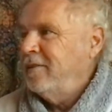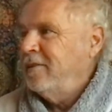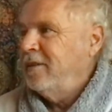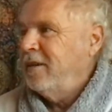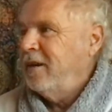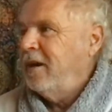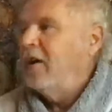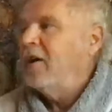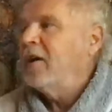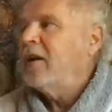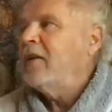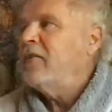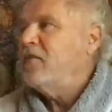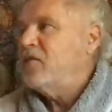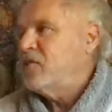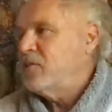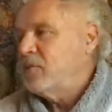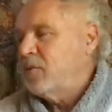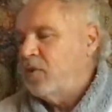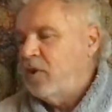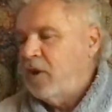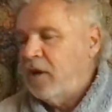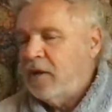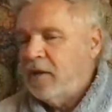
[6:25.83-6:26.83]
I'll give you
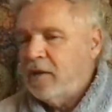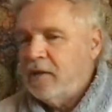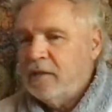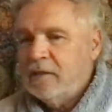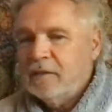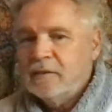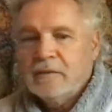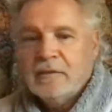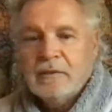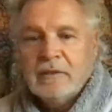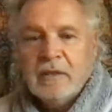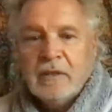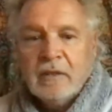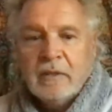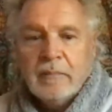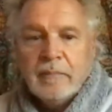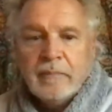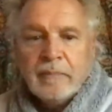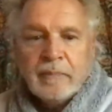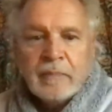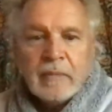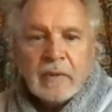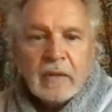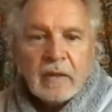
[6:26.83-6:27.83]
some credit.
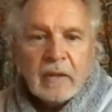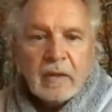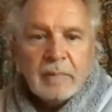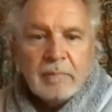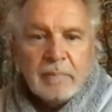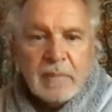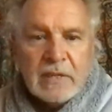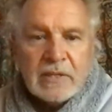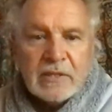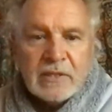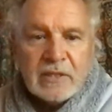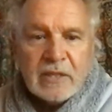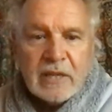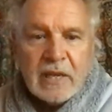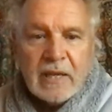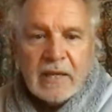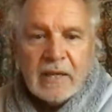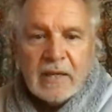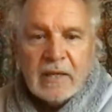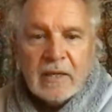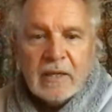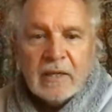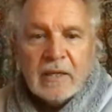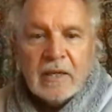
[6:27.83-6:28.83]

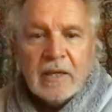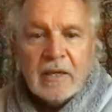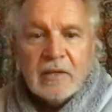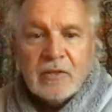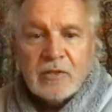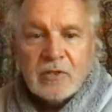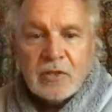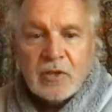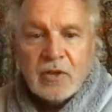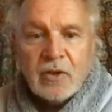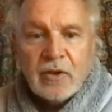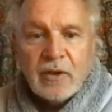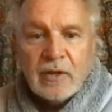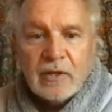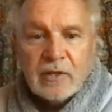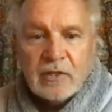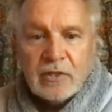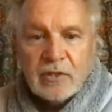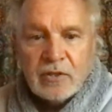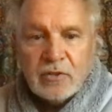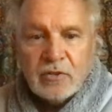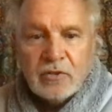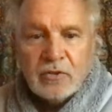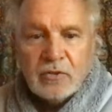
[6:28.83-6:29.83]
Mistake is going
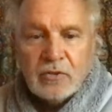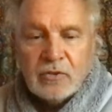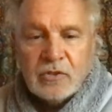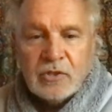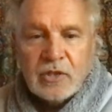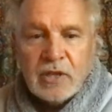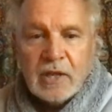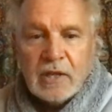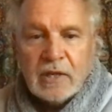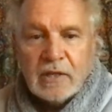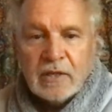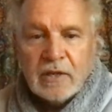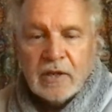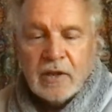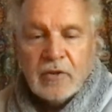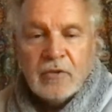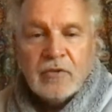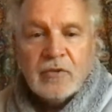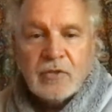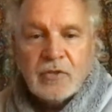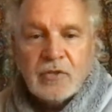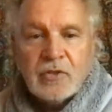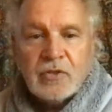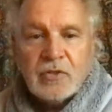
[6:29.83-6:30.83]
to take
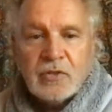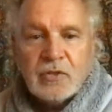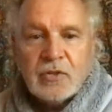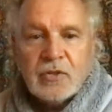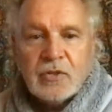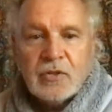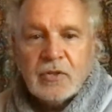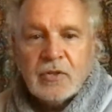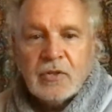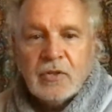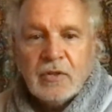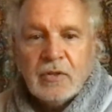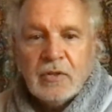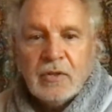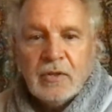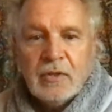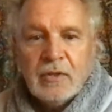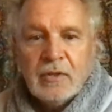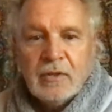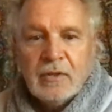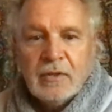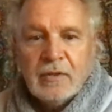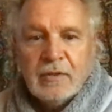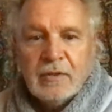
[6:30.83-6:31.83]
notes.
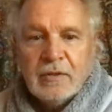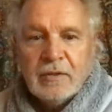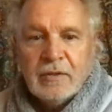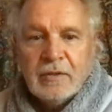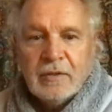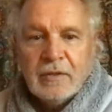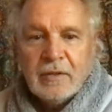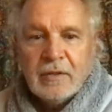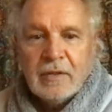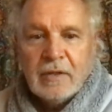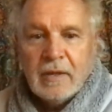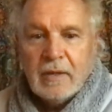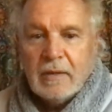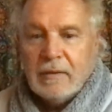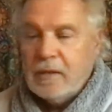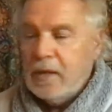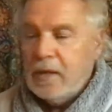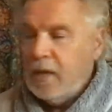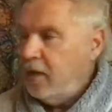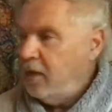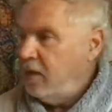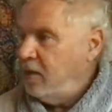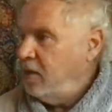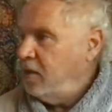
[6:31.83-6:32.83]
And
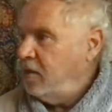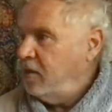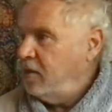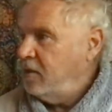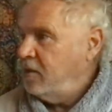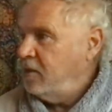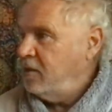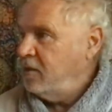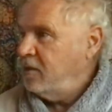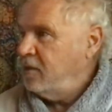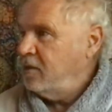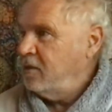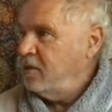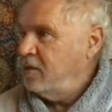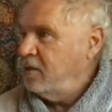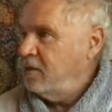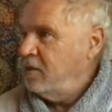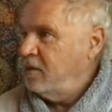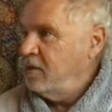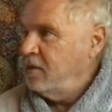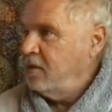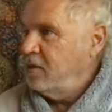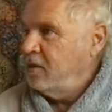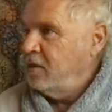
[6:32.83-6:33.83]
then
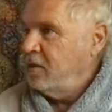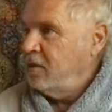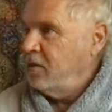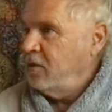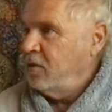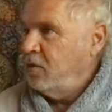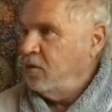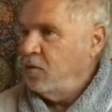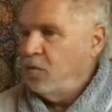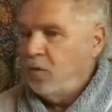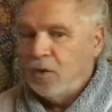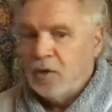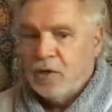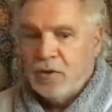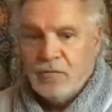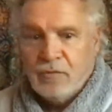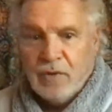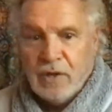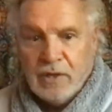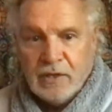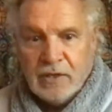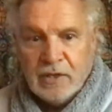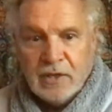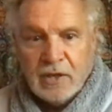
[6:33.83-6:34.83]
we're going to
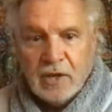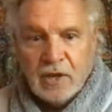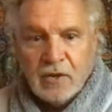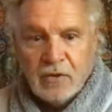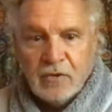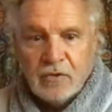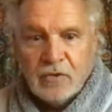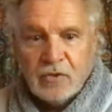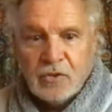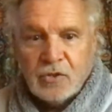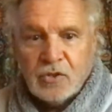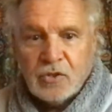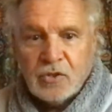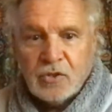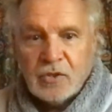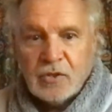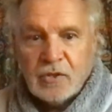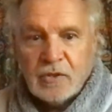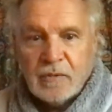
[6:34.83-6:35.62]
read the notes.